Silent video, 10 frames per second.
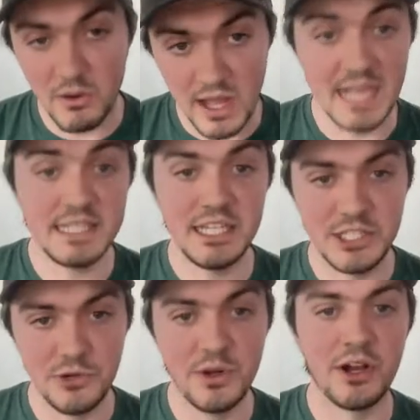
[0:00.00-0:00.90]
as he's
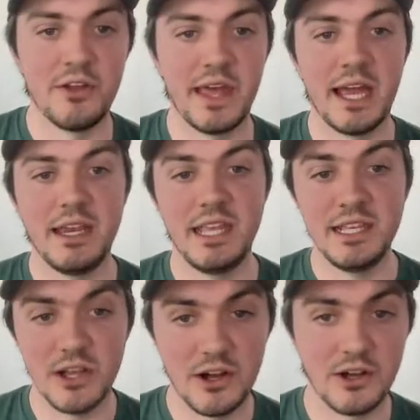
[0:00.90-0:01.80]
doing all that,
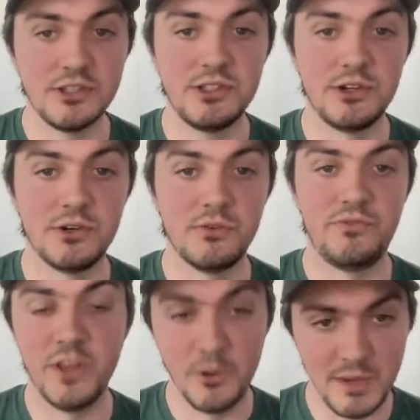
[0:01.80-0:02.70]
he's also
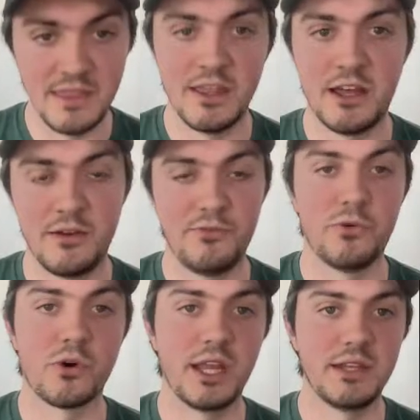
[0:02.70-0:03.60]
filming the hunt
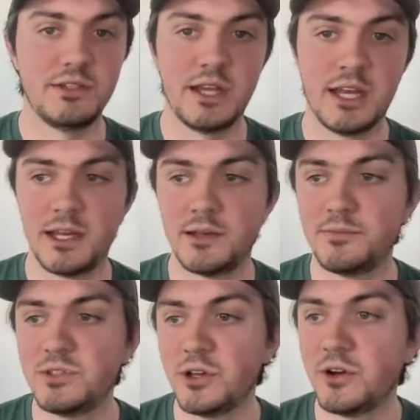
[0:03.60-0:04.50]
for you.
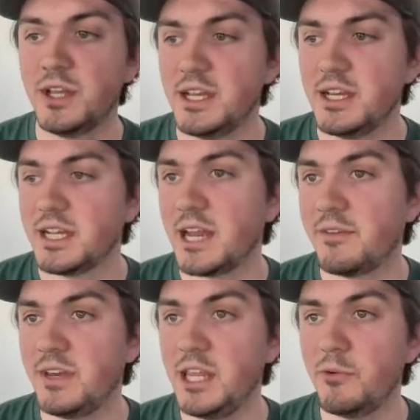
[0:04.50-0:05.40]
So kind
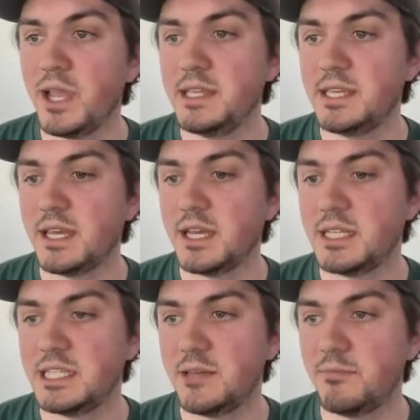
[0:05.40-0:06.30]
of a neat way to
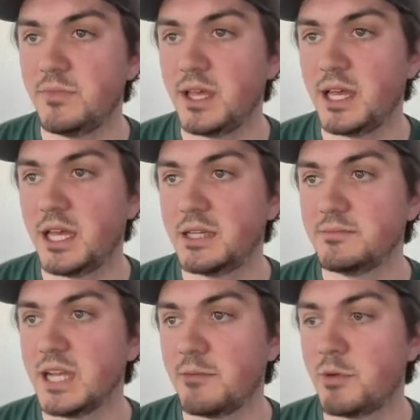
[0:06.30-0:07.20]
kind
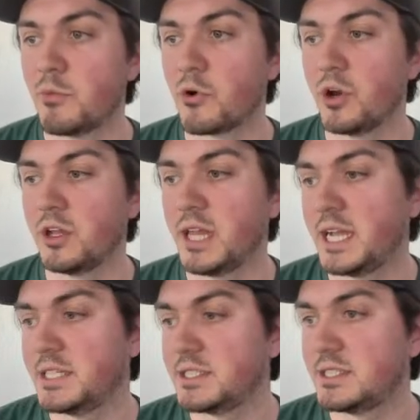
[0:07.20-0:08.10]
of
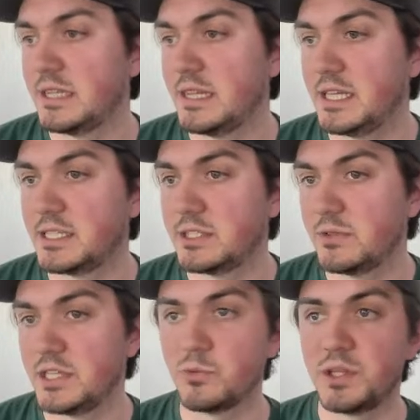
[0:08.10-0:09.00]
memorialize
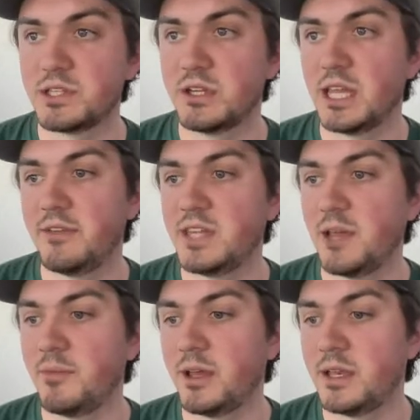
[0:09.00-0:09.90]
this once in a
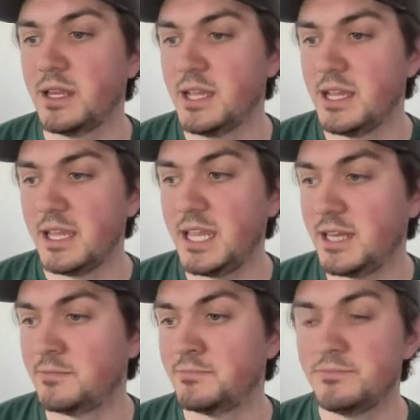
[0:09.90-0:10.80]
lifetime hunt,
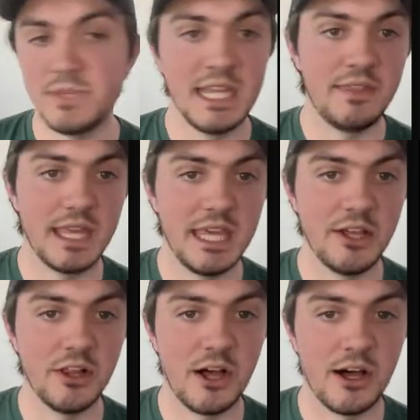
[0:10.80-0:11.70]
getting the
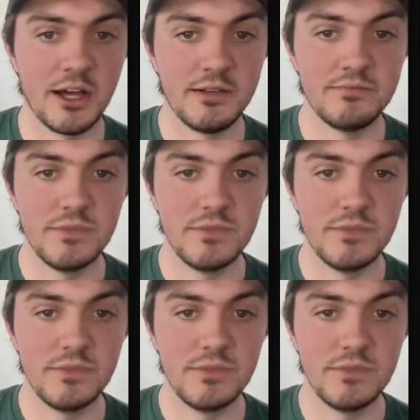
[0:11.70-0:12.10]
kill on